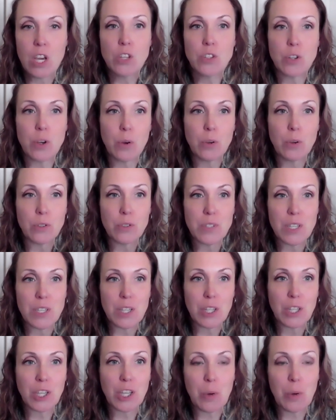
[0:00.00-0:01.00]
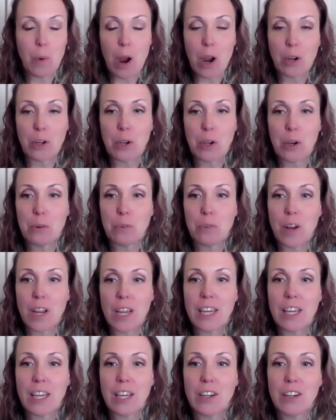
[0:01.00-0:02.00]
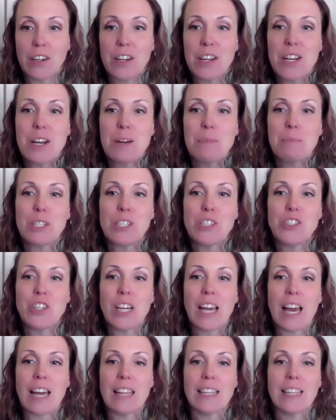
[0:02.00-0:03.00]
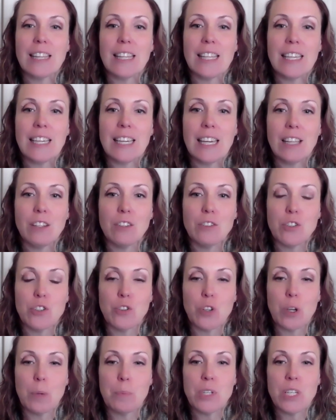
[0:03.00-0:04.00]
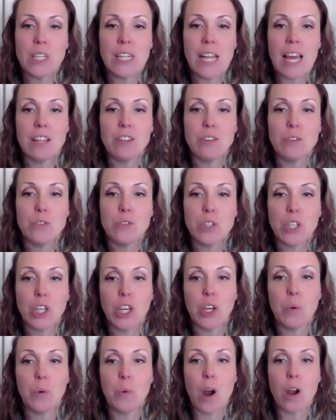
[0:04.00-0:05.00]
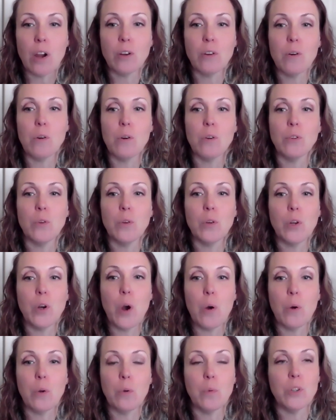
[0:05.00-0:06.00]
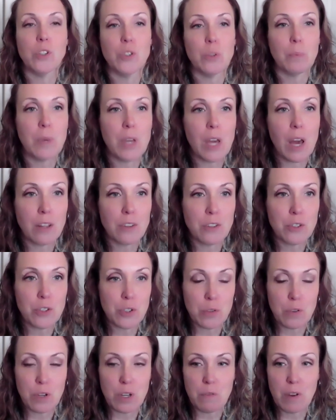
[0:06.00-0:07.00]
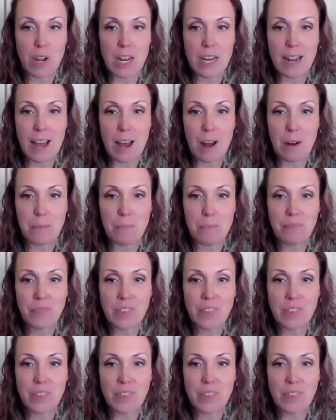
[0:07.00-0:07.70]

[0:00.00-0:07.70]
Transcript: So you'll see the QR code right here. Please check out the link in the description and use the QR code which will be on your screen right now.